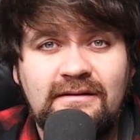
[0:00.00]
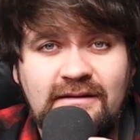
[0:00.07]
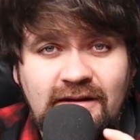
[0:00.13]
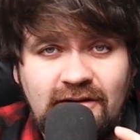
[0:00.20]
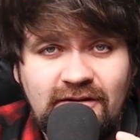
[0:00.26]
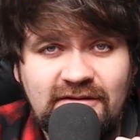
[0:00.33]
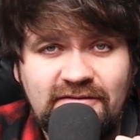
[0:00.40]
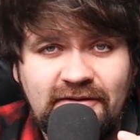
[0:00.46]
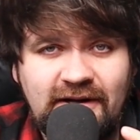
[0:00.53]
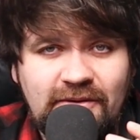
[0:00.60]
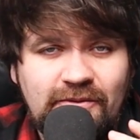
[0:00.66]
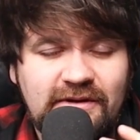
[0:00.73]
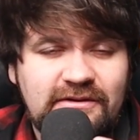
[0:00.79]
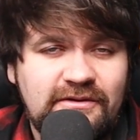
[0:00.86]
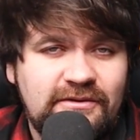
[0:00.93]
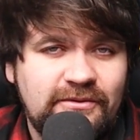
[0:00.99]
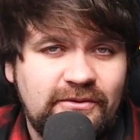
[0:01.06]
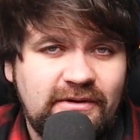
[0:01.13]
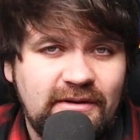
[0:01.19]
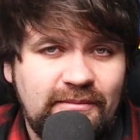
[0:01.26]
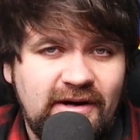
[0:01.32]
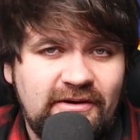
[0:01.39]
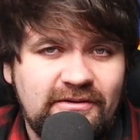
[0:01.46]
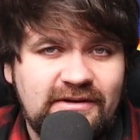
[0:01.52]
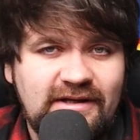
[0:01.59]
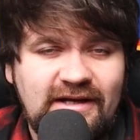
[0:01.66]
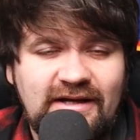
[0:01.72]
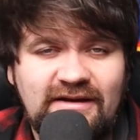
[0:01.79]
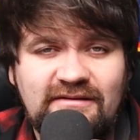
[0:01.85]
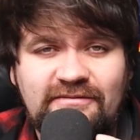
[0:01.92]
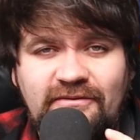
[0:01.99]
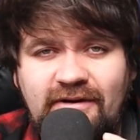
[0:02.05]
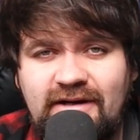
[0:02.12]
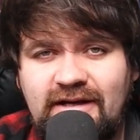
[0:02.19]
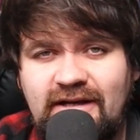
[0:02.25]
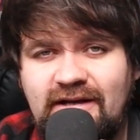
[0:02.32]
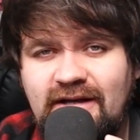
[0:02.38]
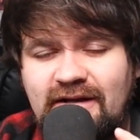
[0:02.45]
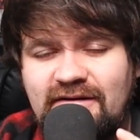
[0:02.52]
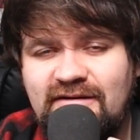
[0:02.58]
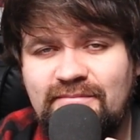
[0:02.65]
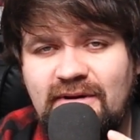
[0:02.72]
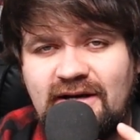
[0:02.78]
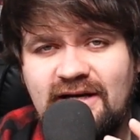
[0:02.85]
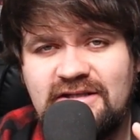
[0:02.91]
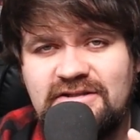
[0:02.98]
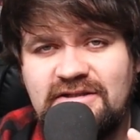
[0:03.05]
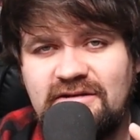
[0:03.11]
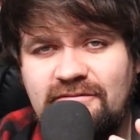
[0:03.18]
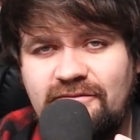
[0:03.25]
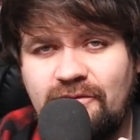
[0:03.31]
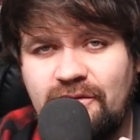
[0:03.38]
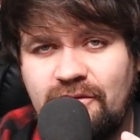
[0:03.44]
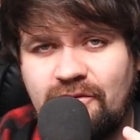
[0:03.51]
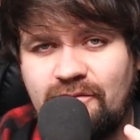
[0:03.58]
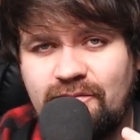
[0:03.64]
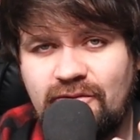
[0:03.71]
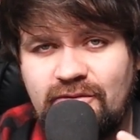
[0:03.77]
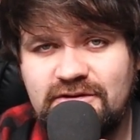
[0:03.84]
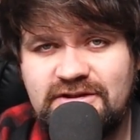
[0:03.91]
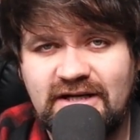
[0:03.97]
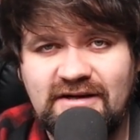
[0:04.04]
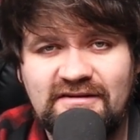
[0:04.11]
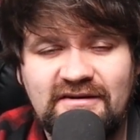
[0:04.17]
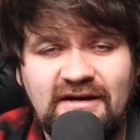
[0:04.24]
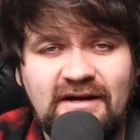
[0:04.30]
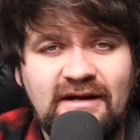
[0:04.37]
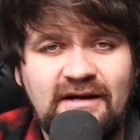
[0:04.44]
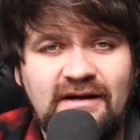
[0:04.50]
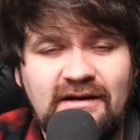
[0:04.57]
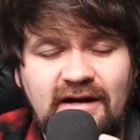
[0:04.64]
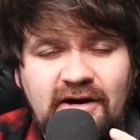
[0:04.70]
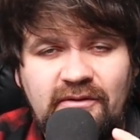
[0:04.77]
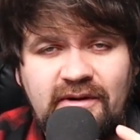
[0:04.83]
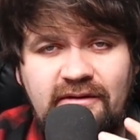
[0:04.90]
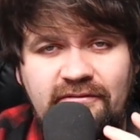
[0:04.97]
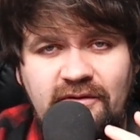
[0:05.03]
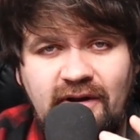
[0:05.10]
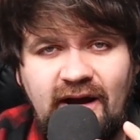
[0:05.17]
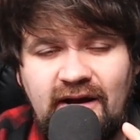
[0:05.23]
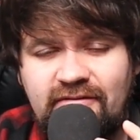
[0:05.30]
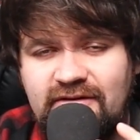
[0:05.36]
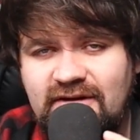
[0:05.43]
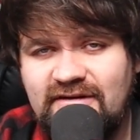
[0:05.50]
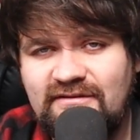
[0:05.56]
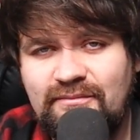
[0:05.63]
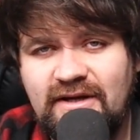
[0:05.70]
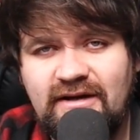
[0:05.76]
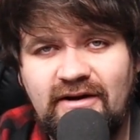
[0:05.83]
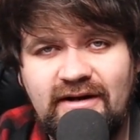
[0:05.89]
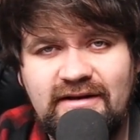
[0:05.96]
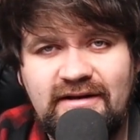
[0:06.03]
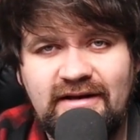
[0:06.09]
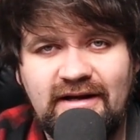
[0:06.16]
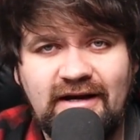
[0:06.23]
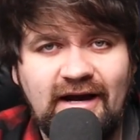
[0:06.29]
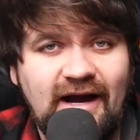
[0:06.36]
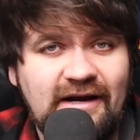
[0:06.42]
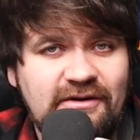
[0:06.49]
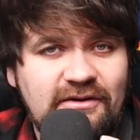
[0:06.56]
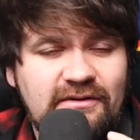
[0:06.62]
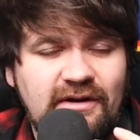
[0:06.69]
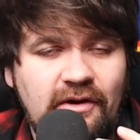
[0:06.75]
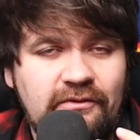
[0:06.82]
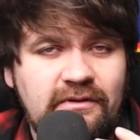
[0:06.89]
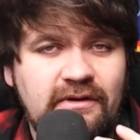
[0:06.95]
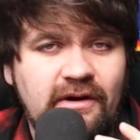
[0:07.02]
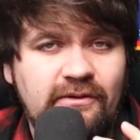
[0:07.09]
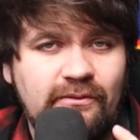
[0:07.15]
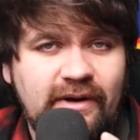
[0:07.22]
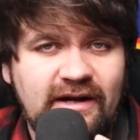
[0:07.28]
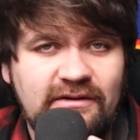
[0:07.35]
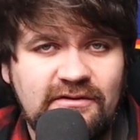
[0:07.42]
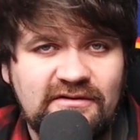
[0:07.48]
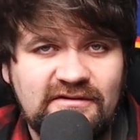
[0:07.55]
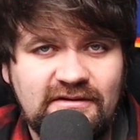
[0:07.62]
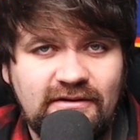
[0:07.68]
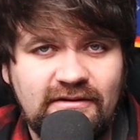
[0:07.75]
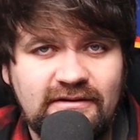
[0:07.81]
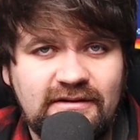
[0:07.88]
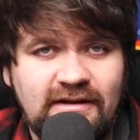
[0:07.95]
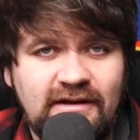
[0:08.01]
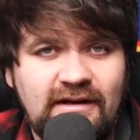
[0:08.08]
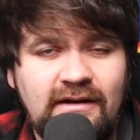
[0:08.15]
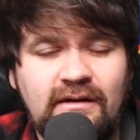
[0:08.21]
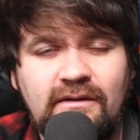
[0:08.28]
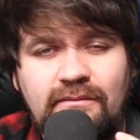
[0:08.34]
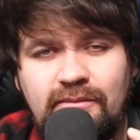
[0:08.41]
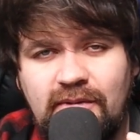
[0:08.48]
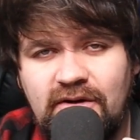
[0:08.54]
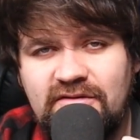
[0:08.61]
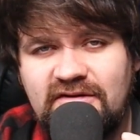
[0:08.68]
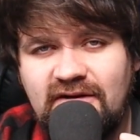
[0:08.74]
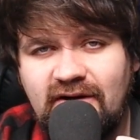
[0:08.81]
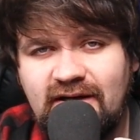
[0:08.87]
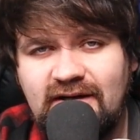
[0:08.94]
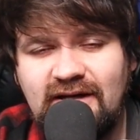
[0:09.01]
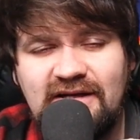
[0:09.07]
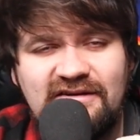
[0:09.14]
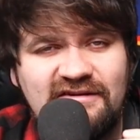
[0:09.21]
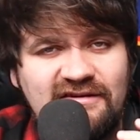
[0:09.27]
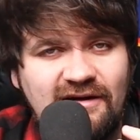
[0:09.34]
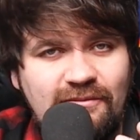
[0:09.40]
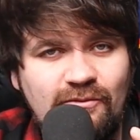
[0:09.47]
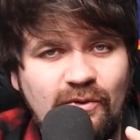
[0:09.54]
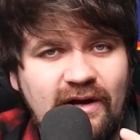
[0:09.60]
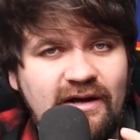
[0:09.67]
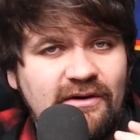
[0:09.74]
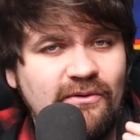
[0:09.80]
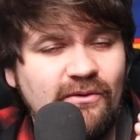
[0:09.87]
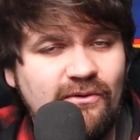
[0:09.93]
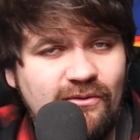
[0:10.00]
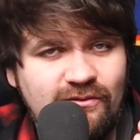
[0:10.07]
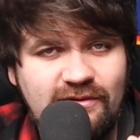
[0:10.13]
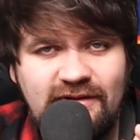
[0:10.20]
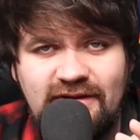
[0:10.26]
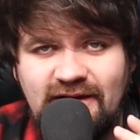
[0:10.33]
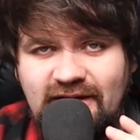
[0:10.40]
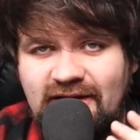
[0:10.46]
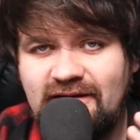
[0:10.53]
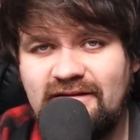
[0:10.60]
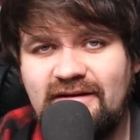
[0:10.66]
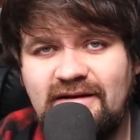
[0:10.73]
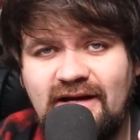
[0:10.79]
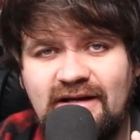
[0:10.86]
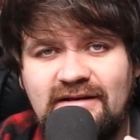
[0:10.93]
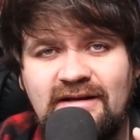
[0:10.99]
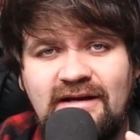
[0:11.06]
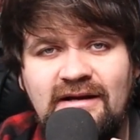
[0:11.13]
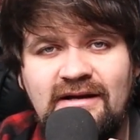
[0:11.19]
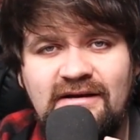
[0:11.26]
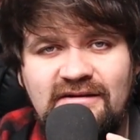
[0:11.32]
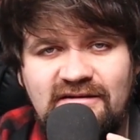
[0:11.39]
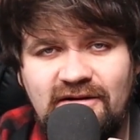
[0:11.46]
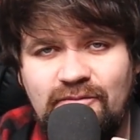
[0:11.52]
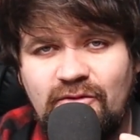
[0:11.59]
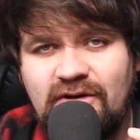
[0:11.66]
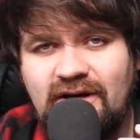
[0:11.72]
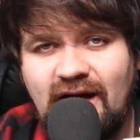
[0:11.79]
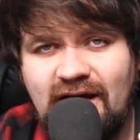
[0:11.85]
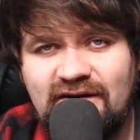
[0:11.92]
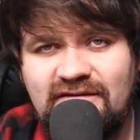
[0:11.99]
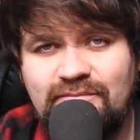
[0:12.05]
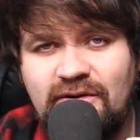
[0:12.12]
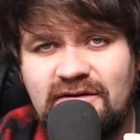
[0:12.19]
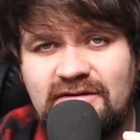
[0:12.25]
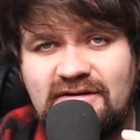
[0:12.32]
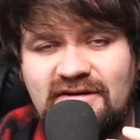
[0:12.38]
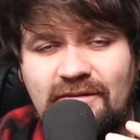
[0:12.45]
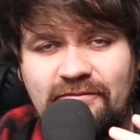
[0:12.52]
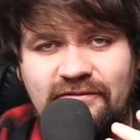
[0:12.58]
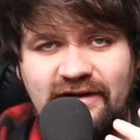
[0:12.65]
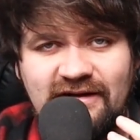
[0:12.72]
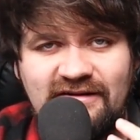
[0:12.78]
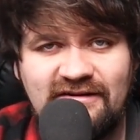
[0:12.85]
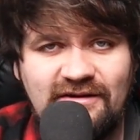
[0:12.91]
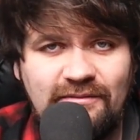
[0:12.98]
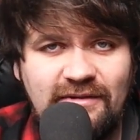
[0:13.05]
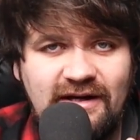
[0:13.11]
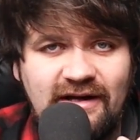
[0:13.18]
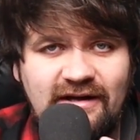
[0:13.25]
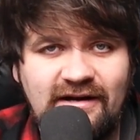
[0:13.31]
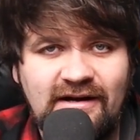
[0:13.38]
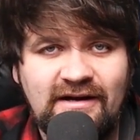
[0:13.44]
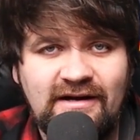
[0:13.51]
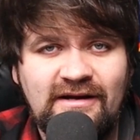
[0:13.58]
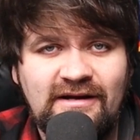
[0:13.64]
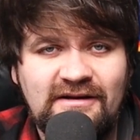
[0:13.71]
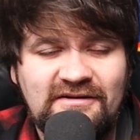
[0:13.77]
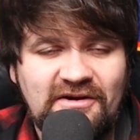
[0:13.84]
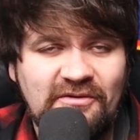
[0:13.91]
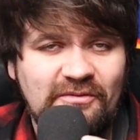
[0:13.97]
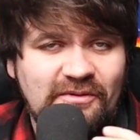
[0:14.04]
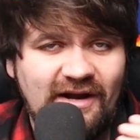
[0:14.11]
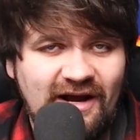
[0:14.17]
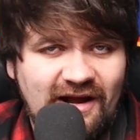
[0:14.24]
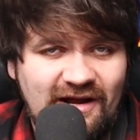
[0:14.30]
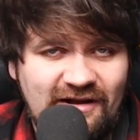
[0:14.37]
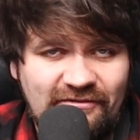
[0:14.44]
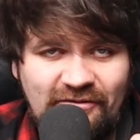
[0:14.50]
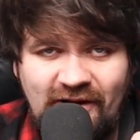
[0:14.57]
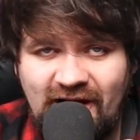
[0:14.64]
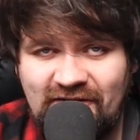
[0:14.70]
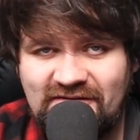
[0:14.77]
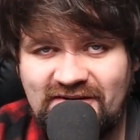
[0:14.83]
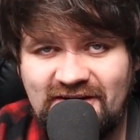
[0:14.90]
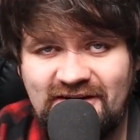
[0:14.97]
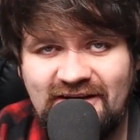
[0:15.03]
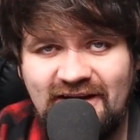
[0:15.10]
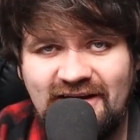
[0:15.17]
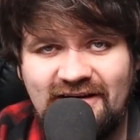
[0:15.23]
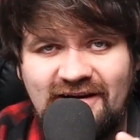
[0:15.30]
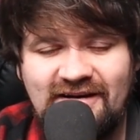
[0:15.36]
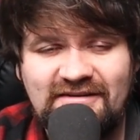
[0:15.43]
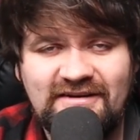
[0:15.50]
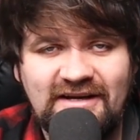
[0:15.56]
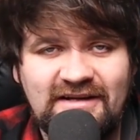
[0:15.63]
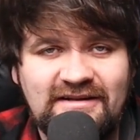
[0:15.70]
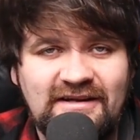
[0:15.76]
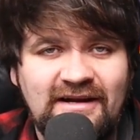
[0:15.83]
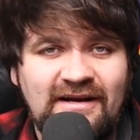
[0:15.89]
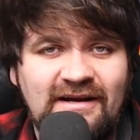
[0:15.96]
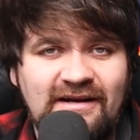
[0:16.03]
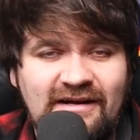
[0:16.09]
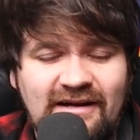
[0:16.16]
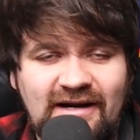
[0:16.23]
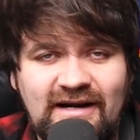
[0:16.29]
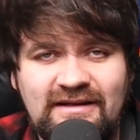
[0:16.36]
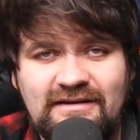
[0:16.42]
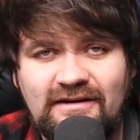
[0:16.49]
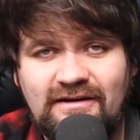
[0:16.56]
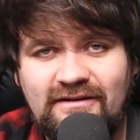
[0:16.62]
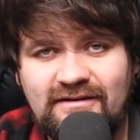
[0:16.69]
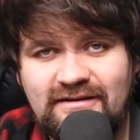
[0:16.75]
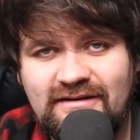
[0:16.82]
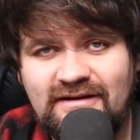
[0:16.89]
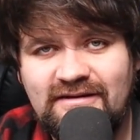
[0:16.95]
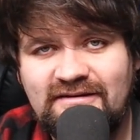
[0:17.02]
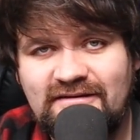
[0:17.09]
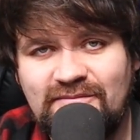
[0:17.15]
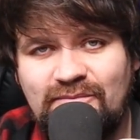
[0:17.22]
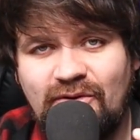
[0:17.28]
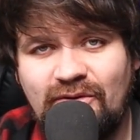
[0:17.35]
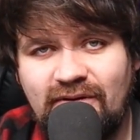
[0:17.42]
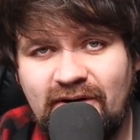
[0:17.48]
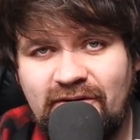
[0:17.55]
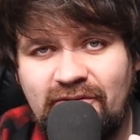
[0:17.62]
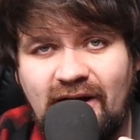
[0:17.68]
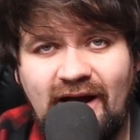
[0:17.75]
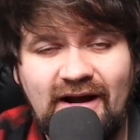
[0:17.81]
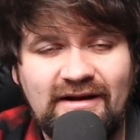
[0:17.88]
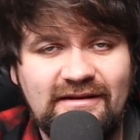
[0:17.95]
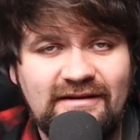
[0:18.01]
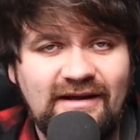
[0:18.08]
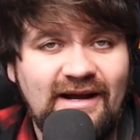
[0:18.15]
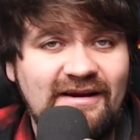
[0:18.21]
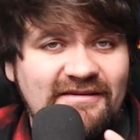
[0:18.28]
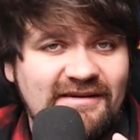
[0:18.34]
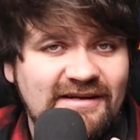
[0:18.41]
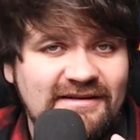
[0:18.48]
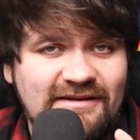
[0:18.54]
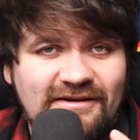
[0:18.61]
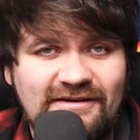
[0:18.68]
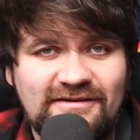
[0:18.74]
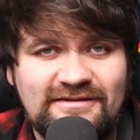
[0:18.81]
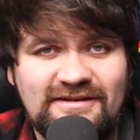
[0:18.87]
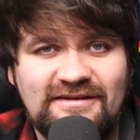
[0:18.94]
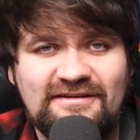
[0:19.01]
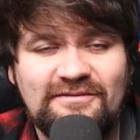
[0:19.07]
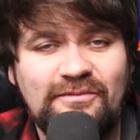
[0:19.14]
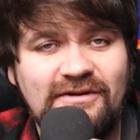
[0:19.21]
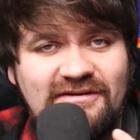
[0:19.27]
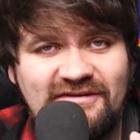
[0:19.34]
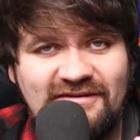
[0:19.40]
The last thing I want to talk about is finding inspiration for your projects. Now, if you have this big idea and you don't know where to start, most likely somewhere on the internet someone has built something similar. So uh, if you have seen there, I said great artists borrow and excellent artists will